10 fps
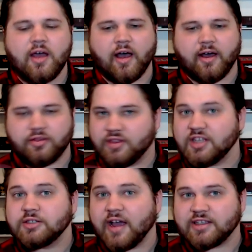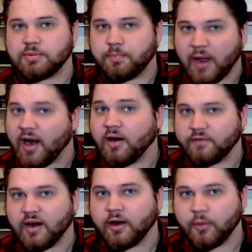Uh, these decks pair
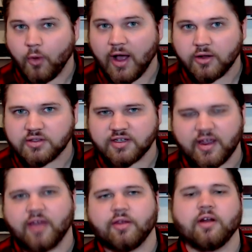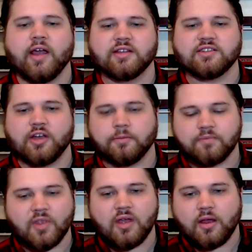very well together. And so
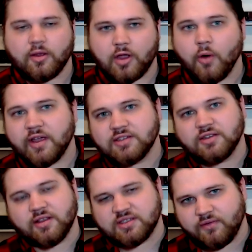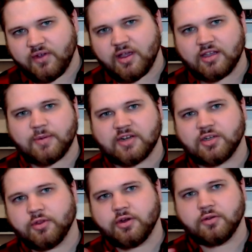going into this event,
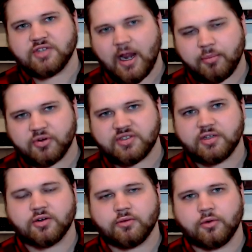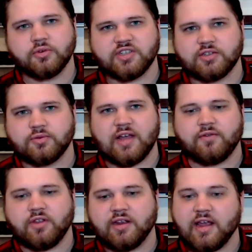especially with the new time procedure rules, this was
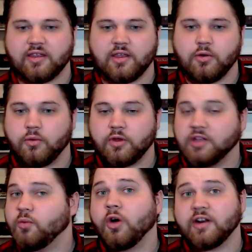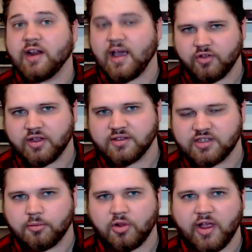definitely a deck that you wanted to heavily
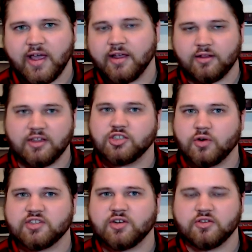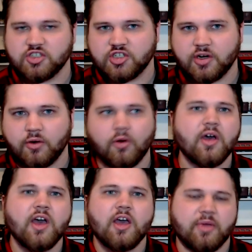consider playing, at least Trickstars in general,
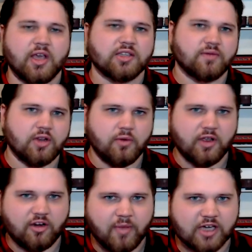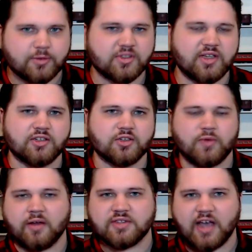because of the new end of match procedures with how